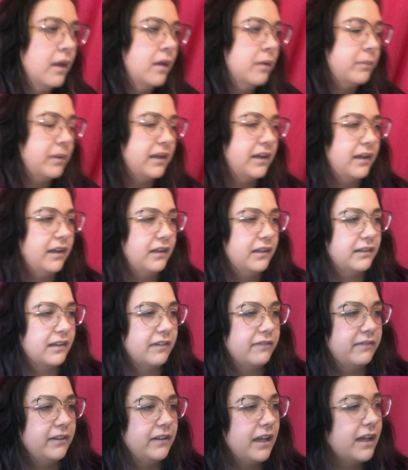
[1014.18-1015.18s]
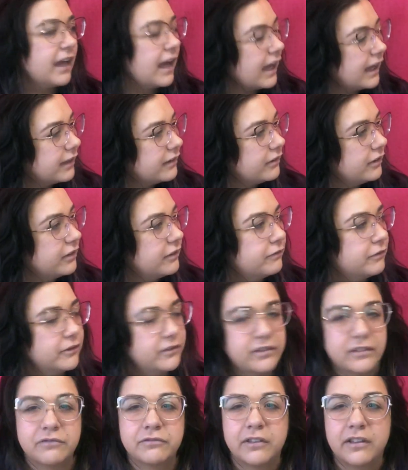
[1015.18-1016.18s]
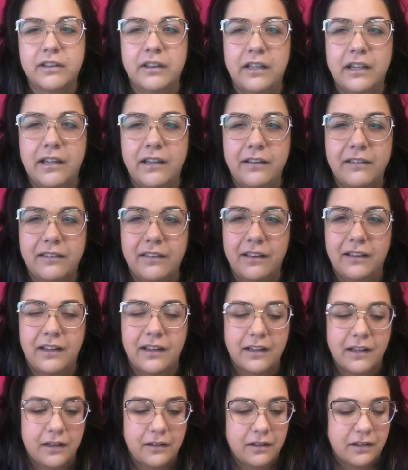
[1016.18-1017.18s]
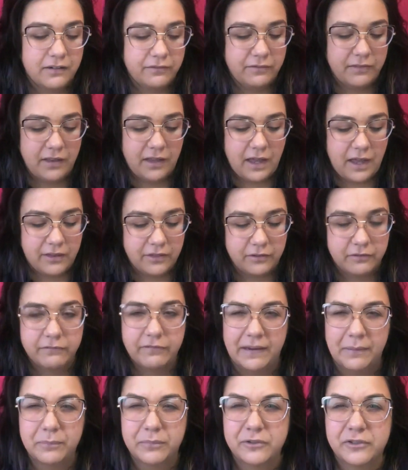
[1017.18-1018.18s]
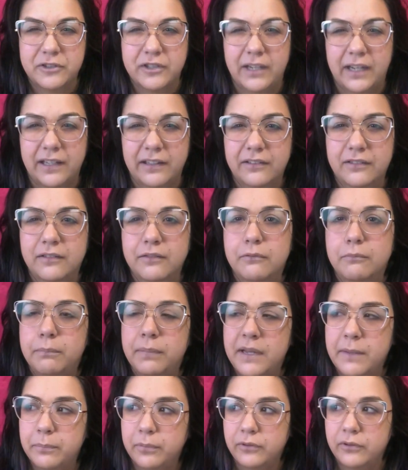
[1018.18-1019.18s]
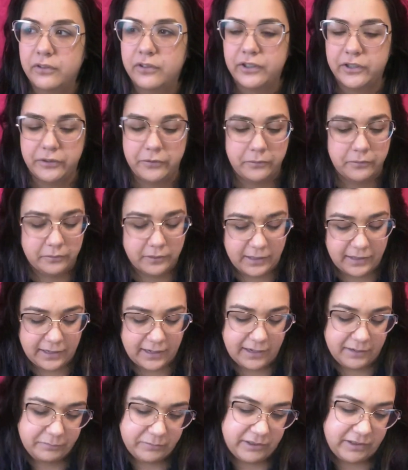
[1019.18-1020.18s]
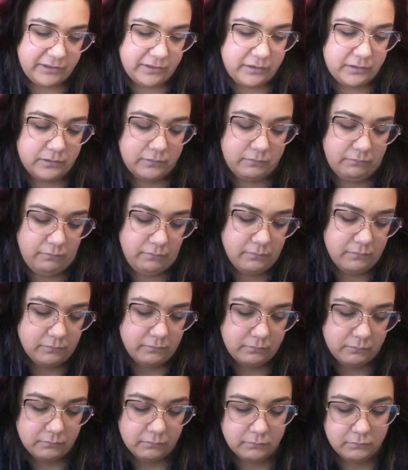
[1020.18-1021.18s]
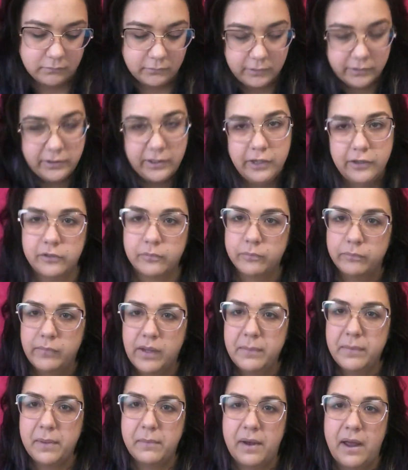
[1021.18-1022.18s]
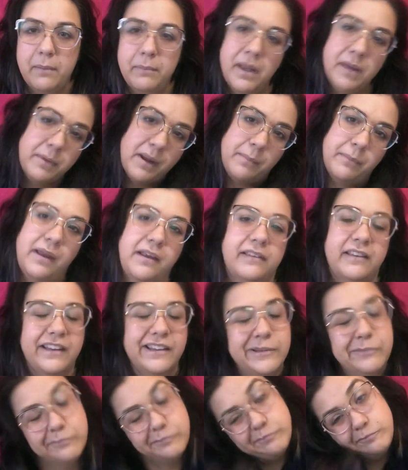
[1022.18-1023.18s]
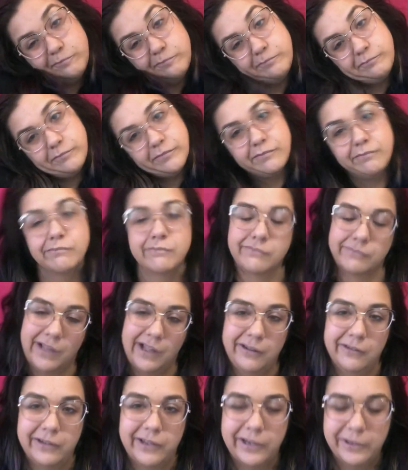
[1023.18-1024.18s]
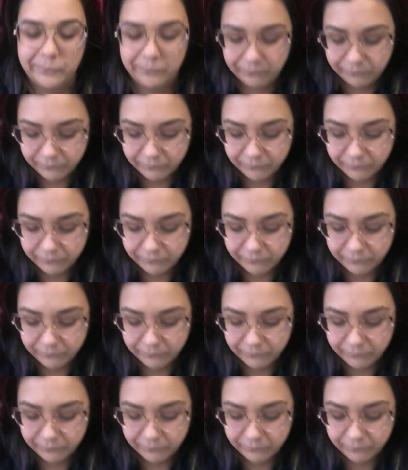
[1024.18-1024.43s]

Because I feel like I look for different things than, like, a lot of the other vape critic people do. And I'm just, who knows? Maybe I'm not. Maybe I'm basic. I don't care.